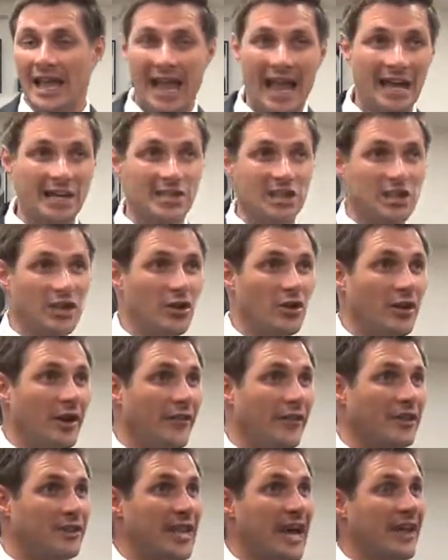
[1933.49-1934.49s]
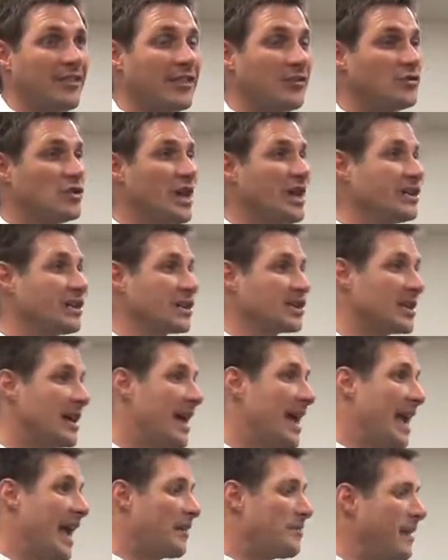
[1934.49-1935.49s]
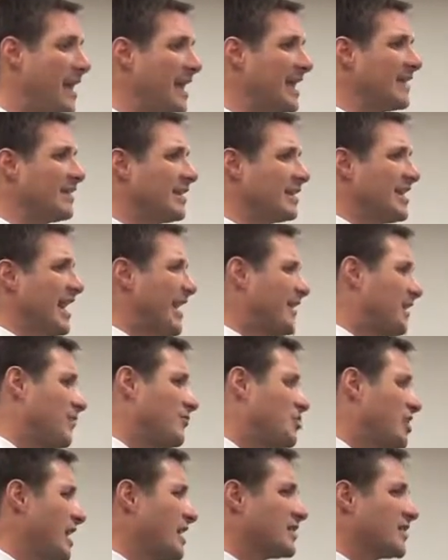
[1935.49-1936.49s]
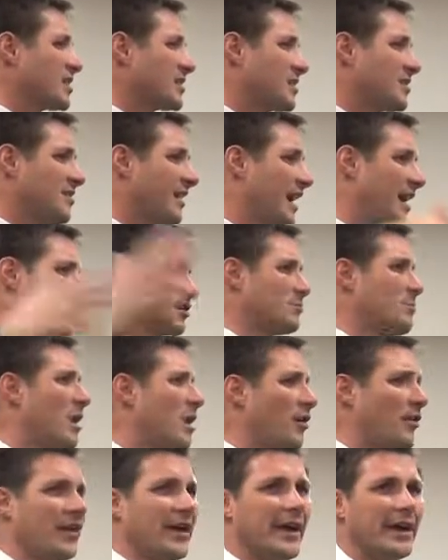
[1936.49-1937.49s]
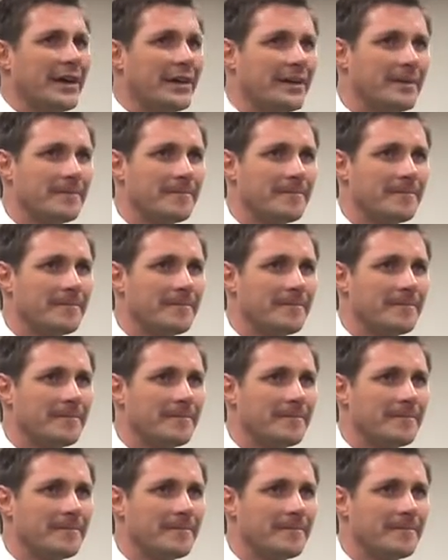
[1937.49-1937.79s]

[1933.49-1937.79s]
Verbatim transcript: executed on the death of Jesus and making the death of Jesus a small thing.